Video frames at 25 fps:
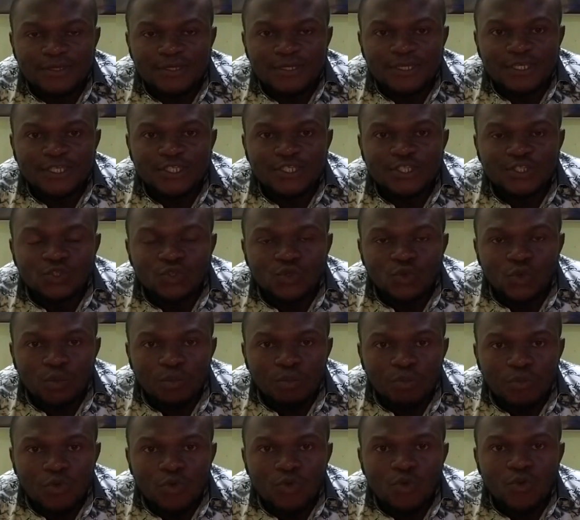is no
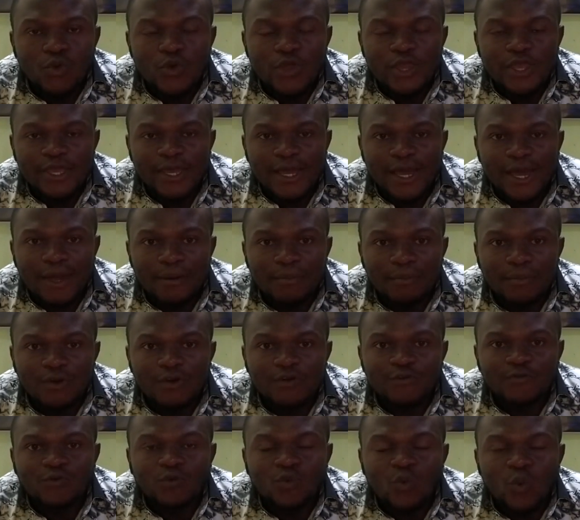more going
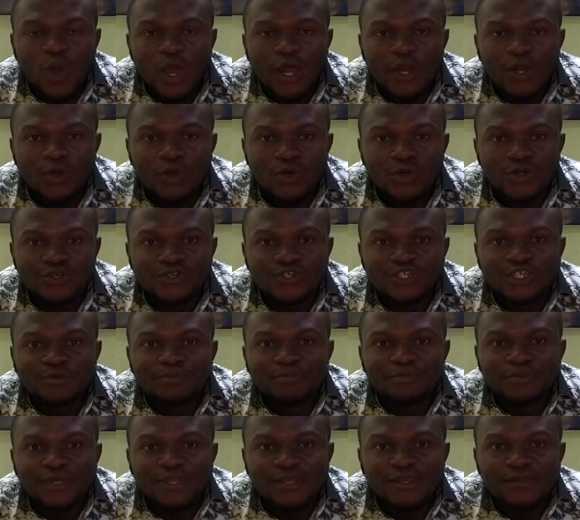above 100
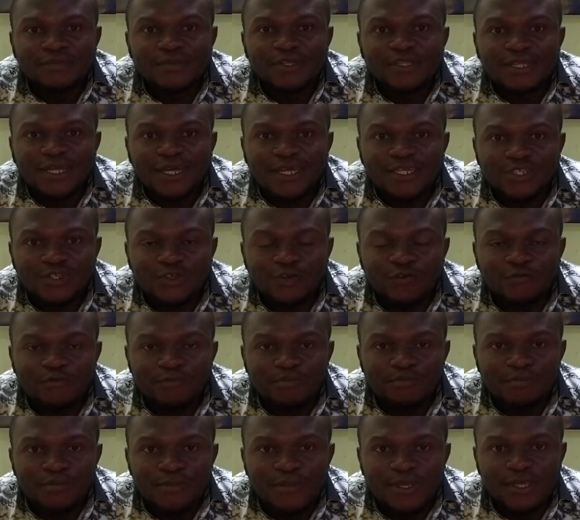millimeters
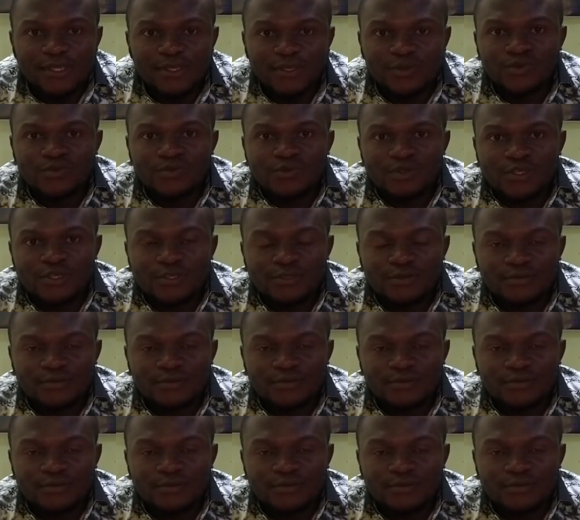of mercury,